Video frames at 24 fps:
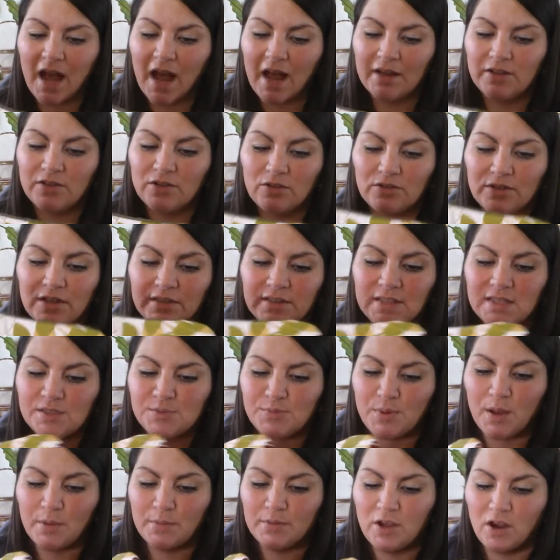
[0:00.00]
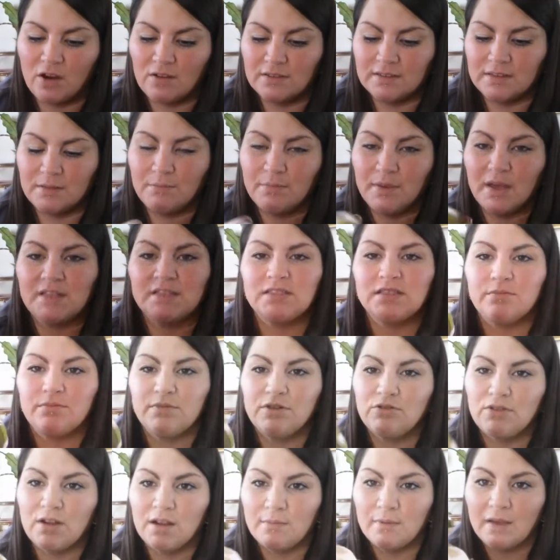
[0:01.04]
I know that these probably aren't the best to be
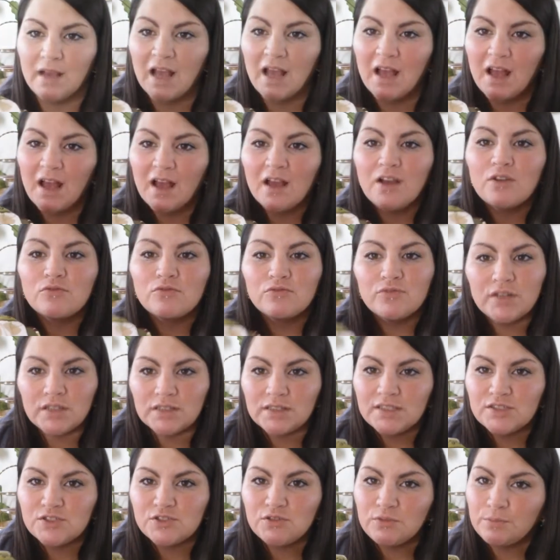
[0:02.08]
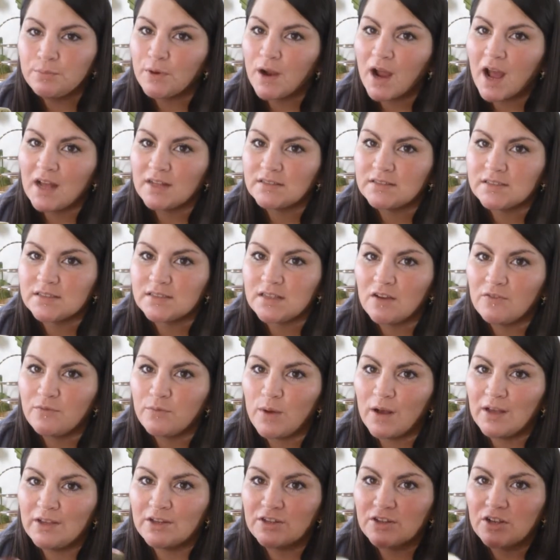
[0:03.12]
grabbing really super hot stuff
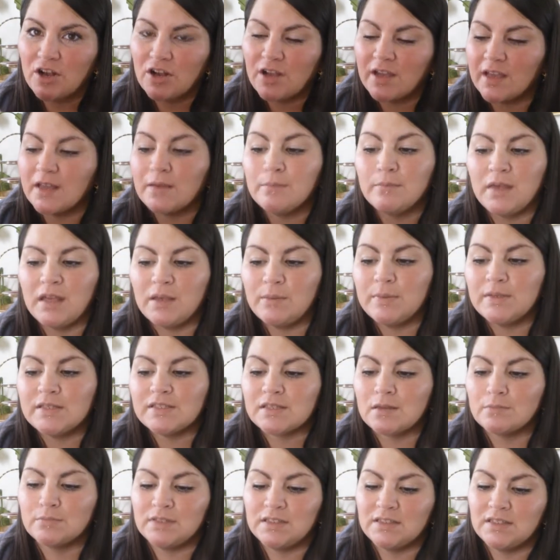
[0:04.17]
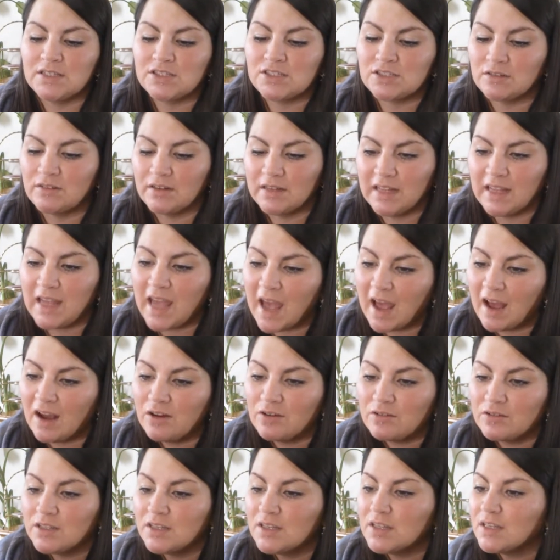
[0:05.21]
while you're cooking. Maybe something that's already
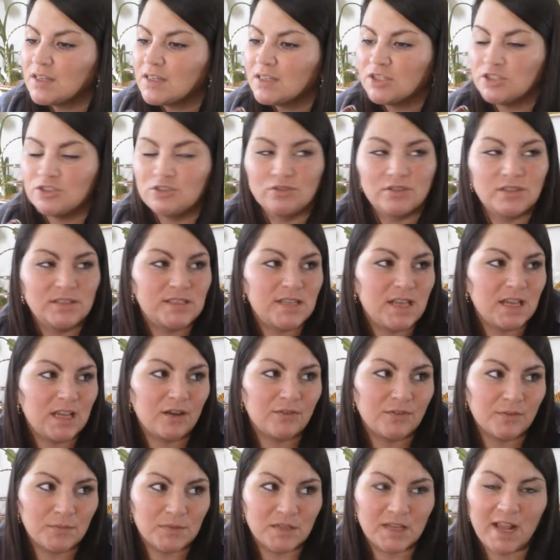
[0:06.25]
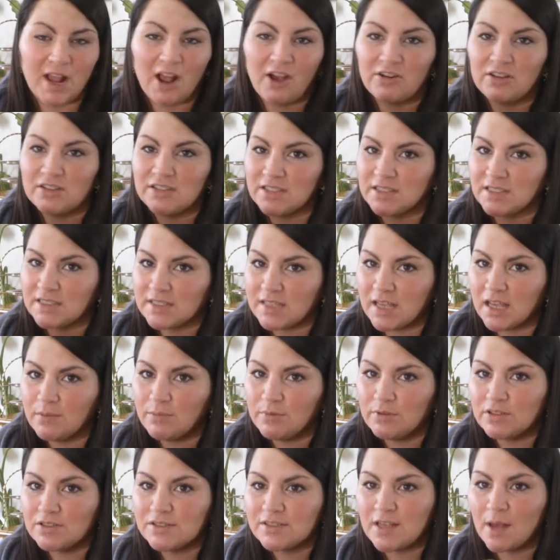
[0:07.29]
out, you know, to take it from the counter to the
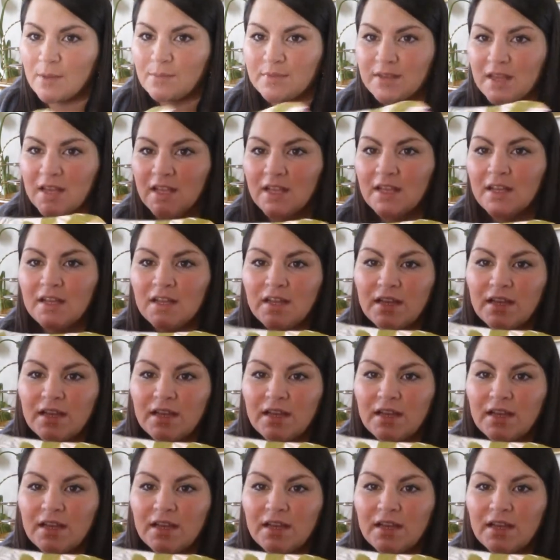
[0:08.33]
table or something.